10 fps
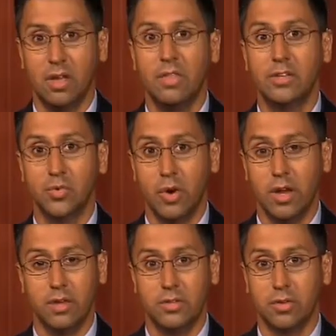That's
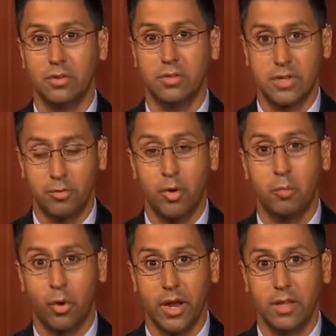right. So there's different
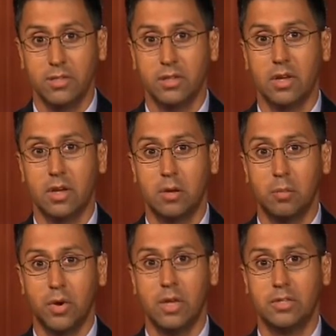brands, uh,
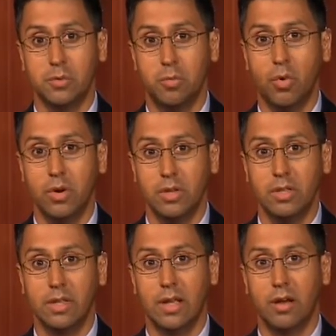but it's
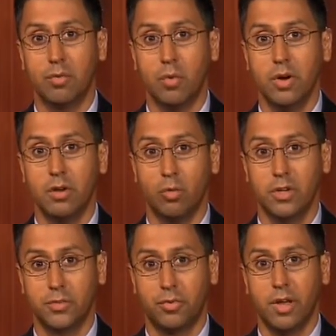important that everyone at
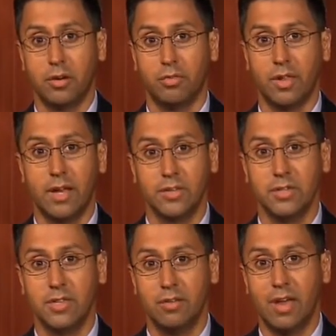risk for
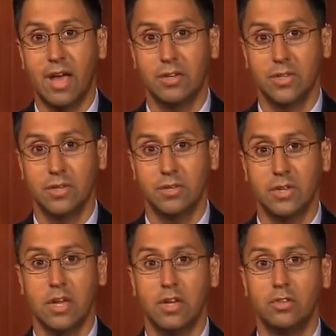anaphylaxis have access
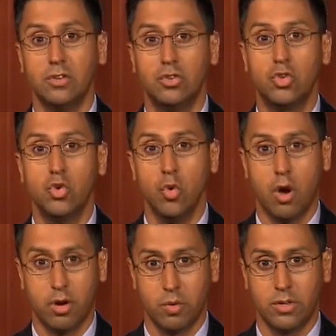to two
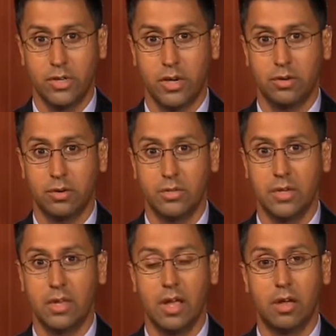auto-injectors
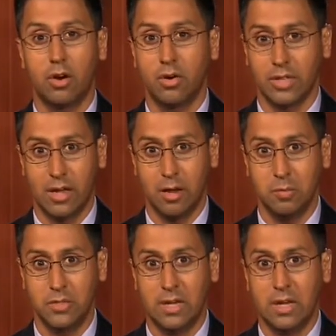at all
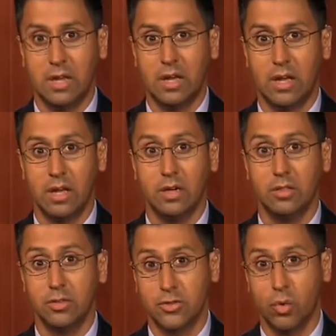times. Uh, and in
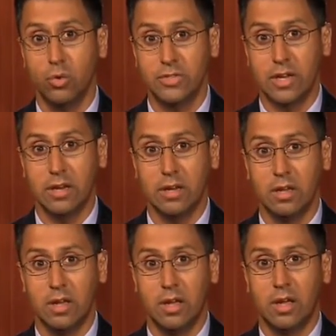the school setting,
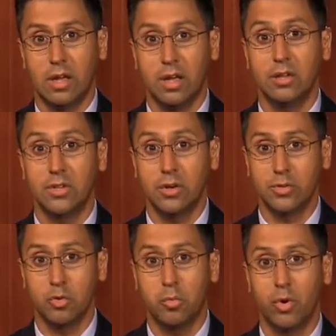uh, it's
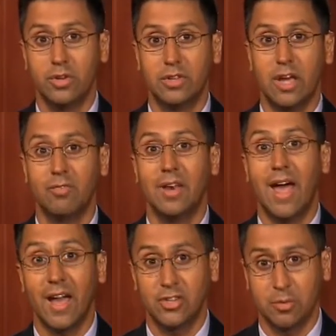also important to have an
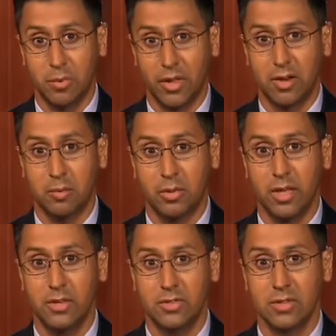action plan in
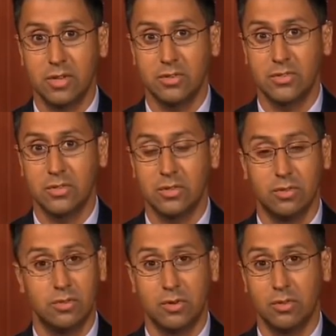place. And so,
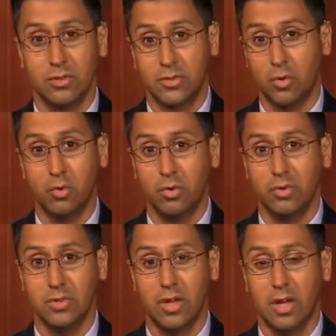so the school
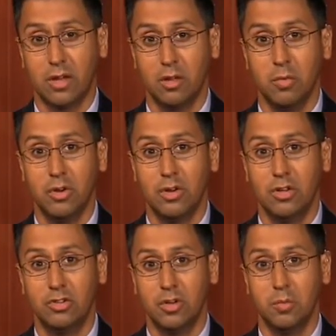uh, community
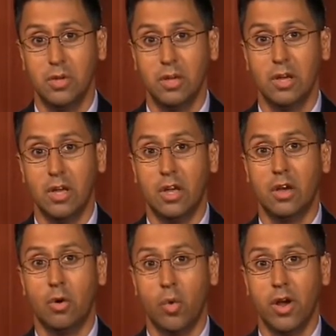should be
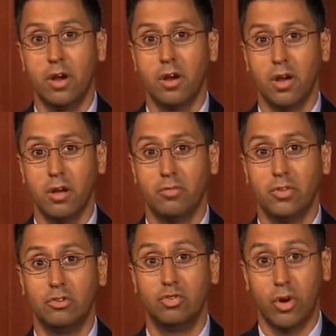aware of
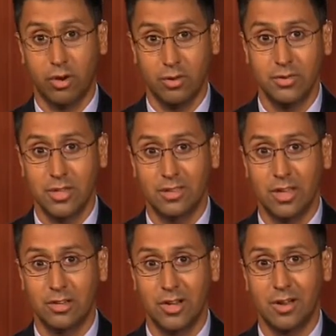the triggers that
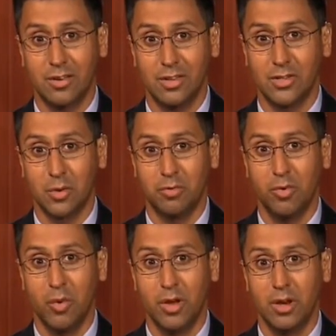that child needs to
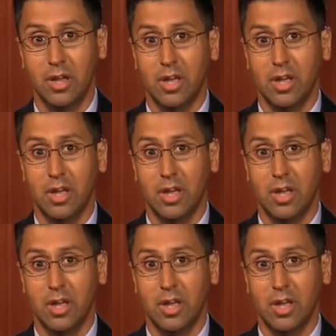avoid,